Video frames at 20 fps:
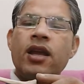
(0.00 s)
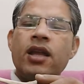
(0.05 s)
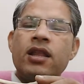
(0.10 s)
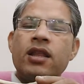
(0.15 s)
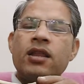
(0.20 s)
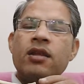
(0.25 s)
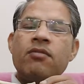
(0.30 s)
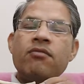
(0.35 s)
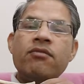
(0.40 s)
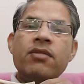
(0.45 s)

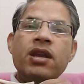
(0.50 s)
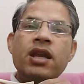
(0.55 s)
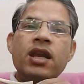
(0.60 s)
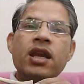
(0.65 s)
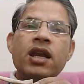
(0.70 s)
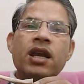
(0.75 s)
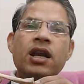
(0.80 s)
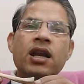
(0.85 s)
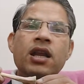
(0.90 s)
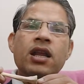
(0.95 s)
The
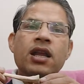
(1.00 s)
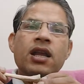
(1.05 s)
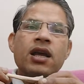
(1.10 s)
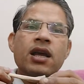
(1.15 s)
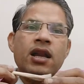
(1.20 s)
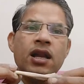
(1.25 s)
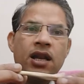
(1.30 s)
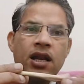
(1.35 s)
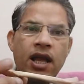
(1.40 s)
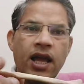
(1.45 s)

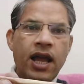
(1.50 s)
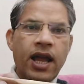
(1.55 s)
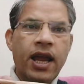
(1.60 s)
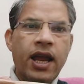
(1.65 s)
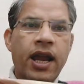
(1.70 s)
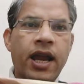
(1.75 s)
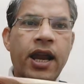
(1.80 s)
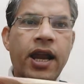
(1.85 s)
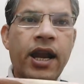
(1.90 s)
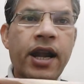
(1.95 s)
medial
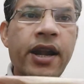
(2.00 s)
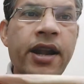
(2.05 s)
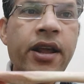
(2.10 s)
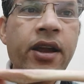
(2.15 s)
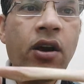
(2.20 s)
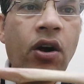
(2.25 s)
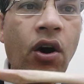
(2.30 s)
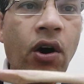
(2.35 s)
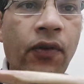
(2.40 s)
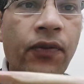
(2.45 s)
end
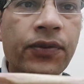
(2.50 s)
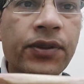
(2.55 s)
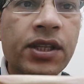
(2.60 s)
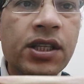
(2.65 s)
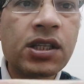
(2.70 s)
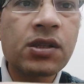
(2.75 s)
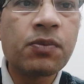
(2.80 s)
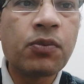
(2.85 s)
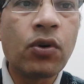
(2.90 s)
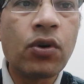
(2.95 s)
of
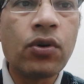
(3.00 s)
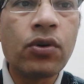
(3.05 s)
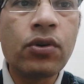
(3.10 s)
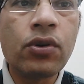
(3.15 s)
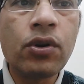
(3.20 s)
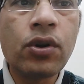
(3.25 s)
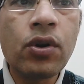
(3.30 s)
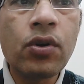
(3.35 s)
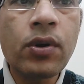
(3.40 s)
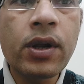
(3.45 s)
this
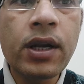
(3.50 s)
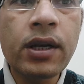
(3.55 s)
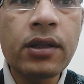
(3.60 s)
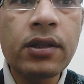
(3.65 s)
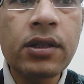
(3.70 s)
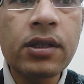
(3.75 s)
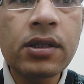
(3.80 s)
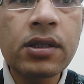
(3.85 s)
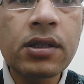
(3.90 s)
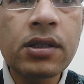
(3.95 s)
bone, look at
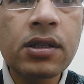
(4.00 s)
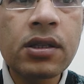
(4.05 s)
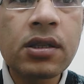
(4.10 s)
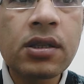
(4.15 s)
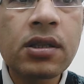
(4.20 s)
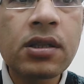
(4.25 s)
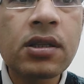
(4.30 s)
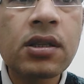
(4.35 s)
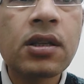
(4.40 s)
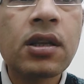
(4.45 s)

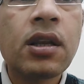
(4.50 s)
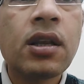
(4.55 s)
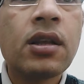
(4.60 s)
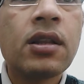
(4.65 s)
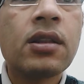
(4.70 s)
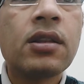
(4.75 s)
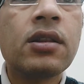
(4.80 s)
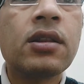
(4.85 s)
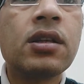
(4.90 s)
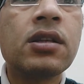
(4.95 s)
this.
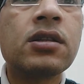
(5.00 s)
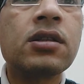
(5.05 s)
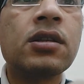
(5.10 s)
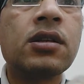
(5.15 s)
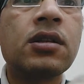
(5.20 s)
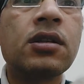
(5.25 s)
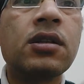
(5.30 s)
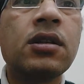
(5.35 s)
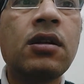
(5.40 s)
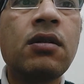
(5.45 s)
This
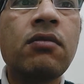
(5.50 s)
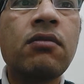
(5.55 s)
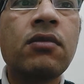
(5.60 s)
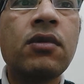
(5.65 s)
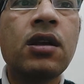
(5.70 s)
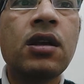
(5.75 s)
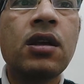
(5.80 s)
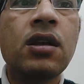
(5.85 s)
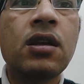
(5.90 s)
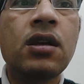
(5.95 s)
is the
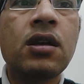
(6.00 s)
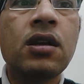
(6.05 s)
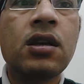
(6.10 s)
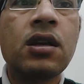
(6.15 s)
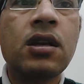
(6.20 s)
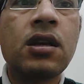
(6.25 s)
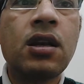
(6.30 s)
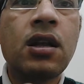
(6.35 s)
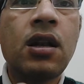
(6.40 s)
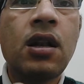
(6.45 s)

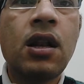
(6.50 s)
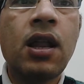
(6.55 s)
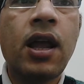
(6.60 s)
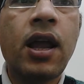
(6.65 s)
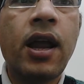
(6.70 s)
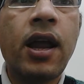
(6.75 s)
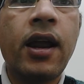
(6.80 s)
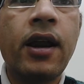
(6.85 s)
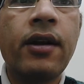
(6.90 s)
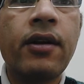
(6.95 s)
medial
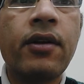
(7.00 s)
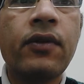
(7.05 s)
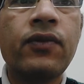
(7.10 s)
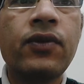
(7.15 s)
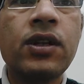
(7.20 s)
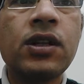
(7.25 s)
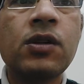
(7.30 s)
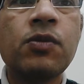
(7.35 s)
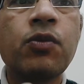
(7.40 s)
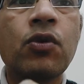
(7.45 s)
end of
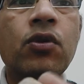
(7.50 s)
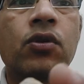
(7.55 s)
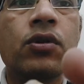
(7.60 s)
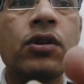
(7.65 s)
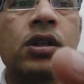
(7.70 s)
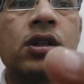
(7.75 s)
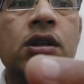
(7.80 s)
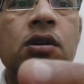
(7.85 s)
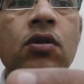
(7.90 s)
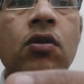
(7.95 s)
this bone.
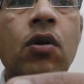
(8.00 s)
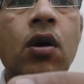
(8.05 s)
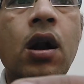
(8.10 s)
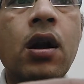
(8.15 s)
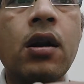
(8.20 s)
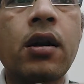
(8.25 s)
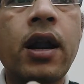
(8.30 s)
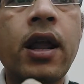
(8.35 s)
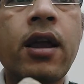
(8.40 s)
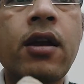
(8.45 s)
This is a
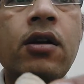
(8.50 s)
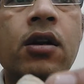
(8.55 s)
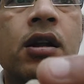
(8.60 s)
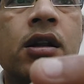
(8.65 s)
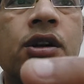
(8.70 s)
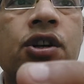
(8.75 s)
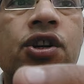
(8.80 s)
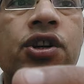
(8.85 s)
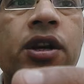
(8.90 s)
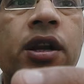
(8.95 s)
quadrangular
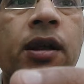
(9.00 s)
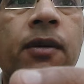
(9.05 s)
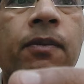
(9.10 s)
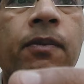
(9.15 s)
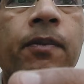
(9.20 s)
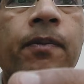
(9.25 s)
shape